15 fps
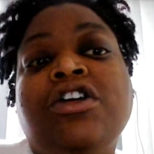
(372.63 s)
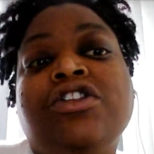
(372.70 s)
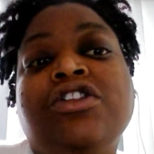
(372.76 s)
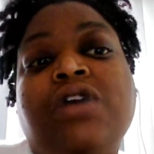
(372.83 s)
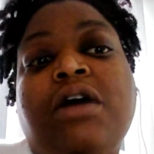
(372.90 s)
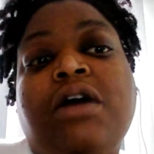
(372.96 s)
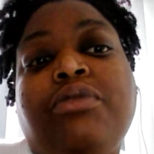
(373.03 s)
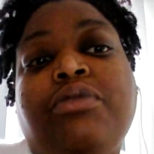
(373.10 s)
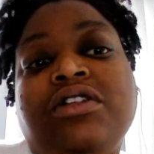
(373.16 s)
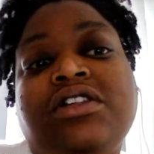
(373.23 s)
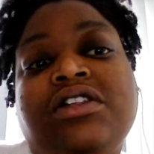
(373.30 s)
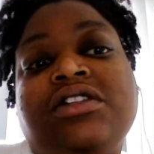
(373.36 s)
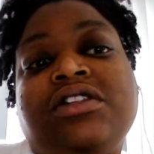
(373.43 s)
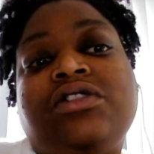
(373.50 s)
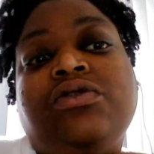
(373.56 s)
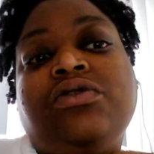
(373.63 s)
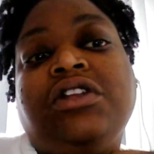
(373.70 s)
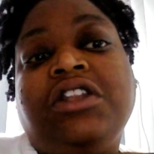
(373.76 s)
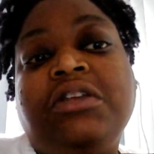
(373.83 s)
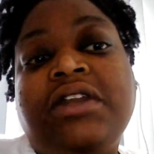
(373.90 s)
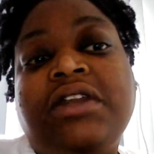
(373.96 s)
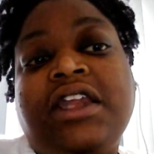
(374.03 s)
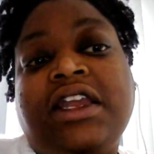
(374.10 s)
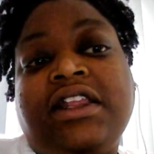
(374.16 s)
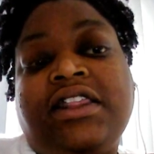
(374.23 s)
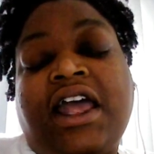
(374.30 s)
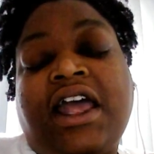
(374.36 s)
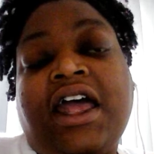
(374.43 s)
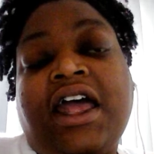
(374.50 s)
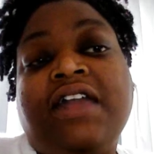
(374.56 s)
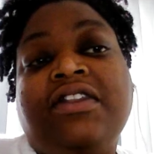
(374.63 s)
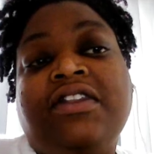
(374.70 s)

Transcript: So I bought this to eliminate that.